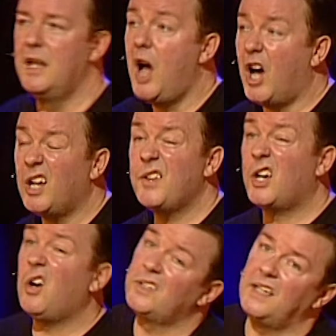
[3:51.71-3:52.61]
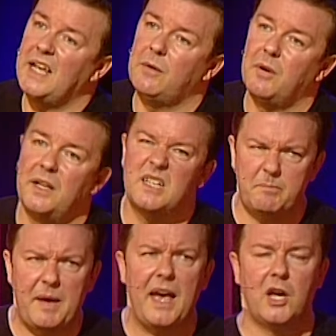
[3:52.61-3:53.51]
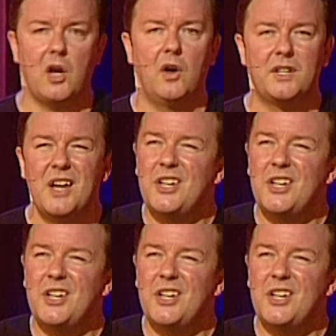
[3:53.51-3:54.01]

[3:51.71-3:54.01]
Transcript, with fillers: I like the God in that one. He's a better God.